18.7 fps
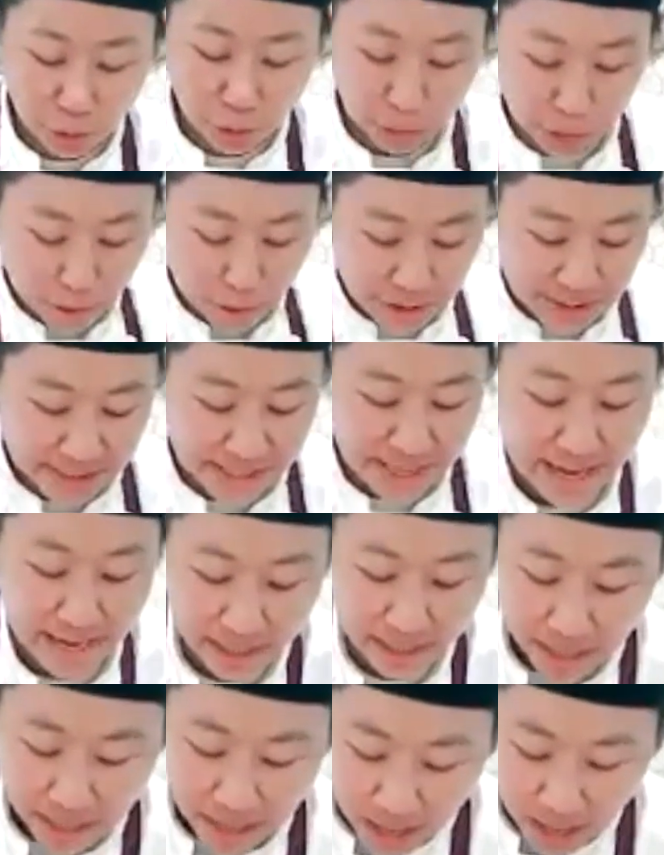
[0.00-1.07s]
you'll notice
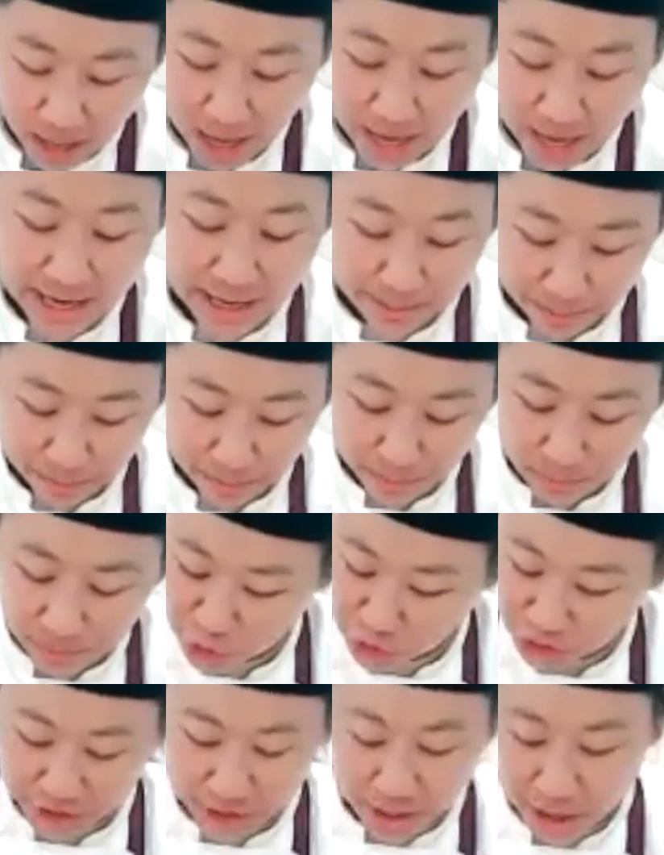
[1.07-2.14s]
that I am
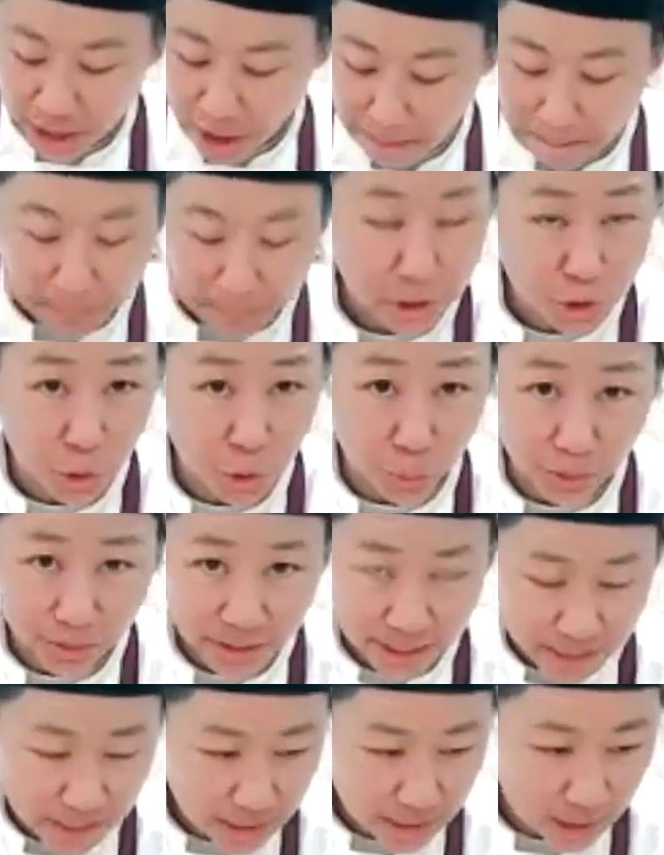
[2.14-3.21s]
just
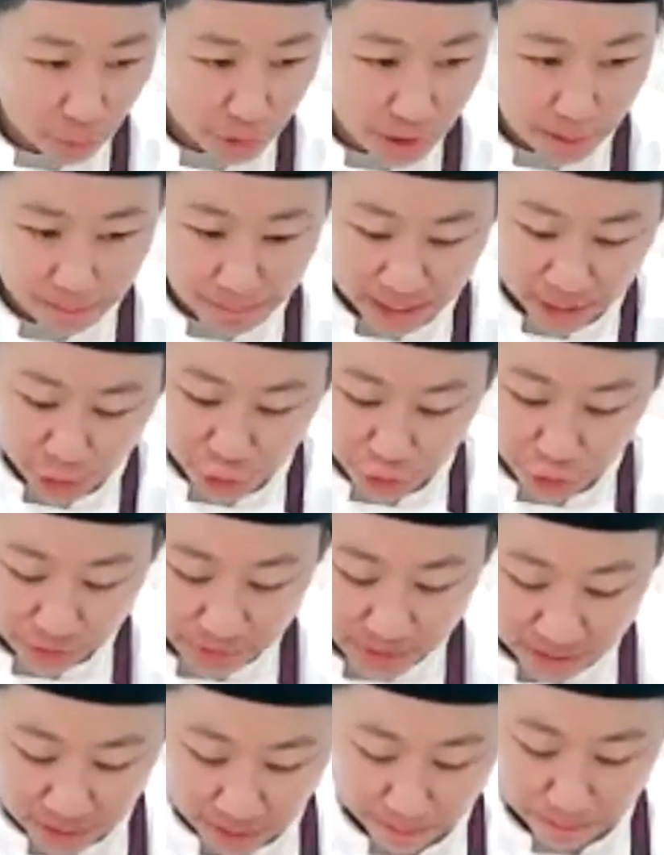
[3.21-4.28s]
habitually going to make sure
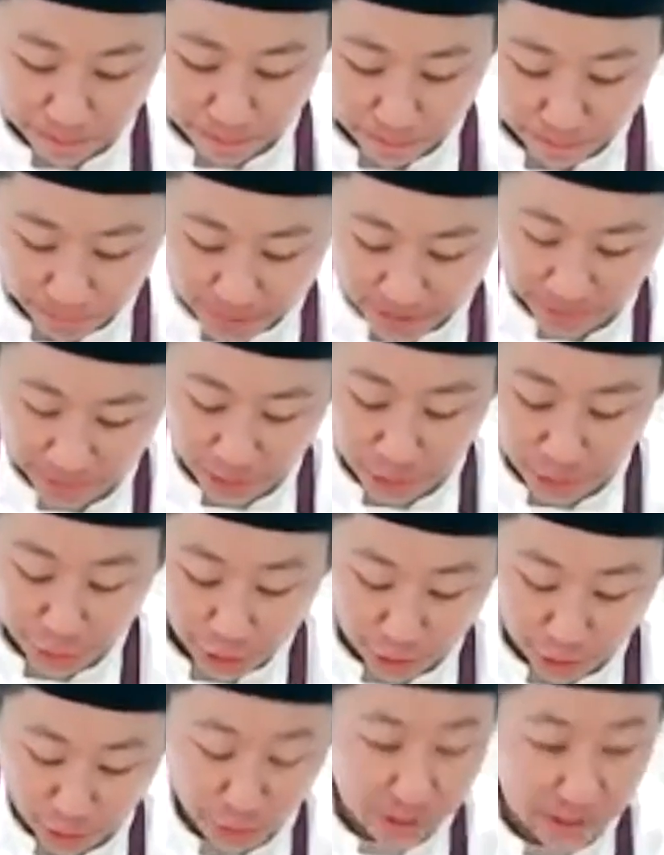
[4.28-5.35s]
that the
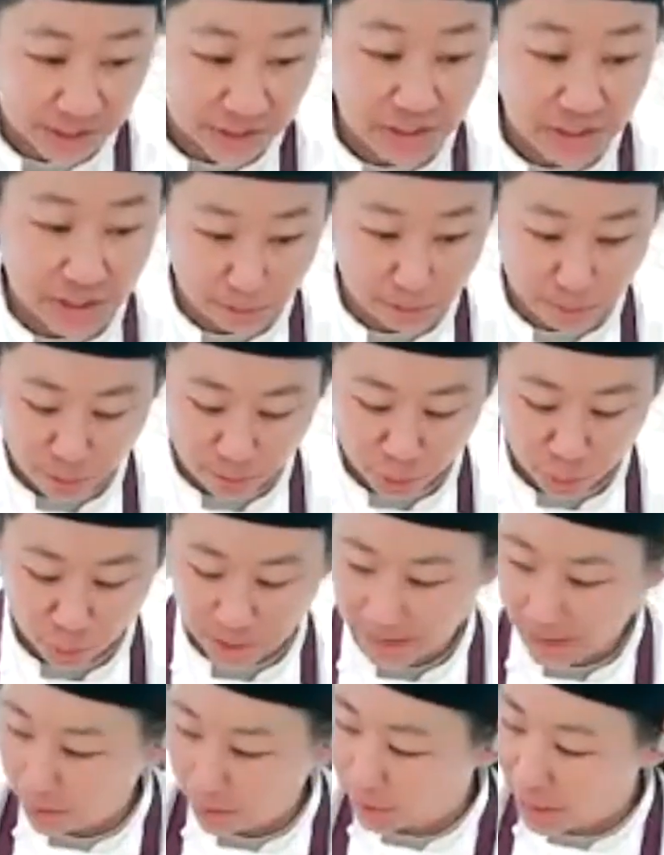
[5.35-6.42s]
dough can still move
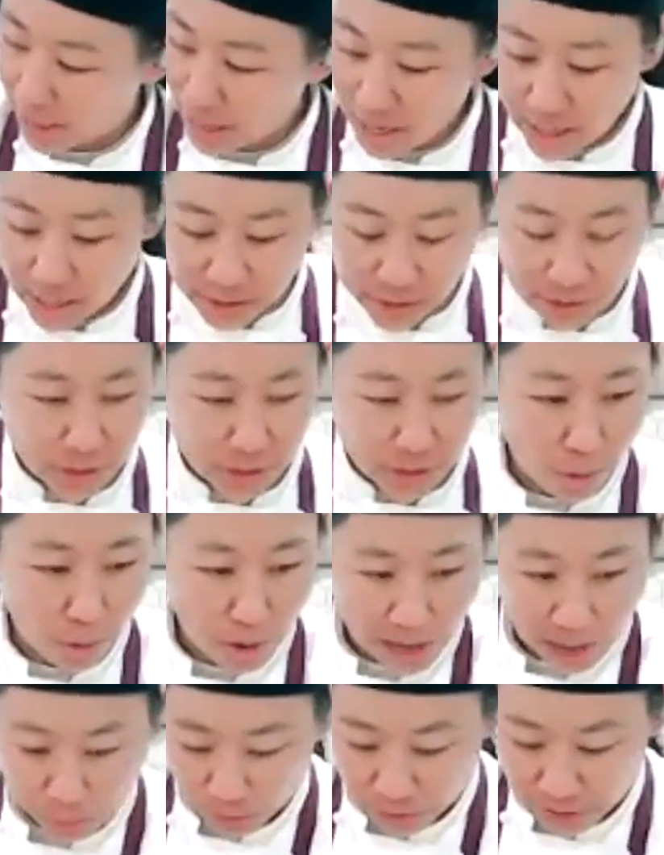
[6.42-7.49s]
around. So
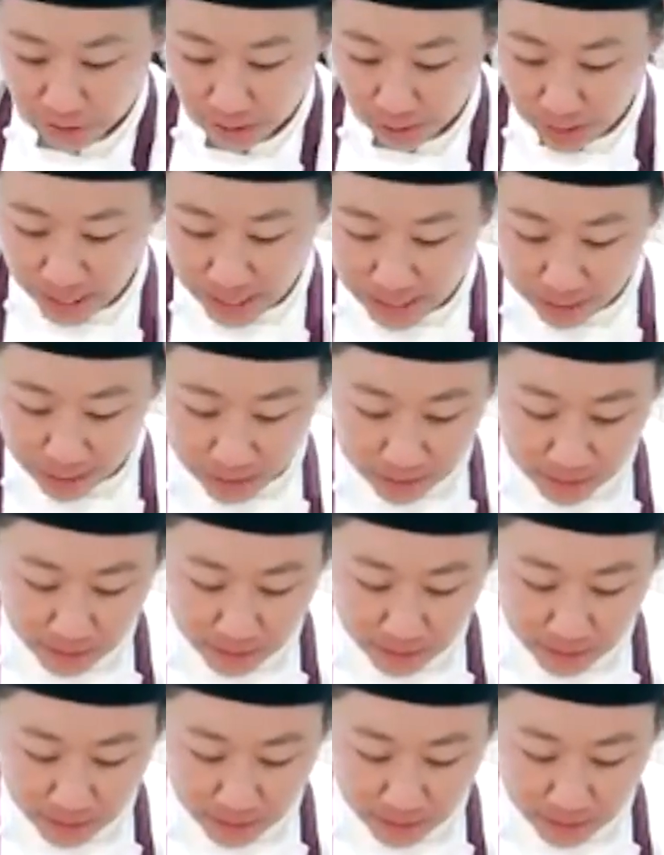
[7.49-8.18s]
I will slide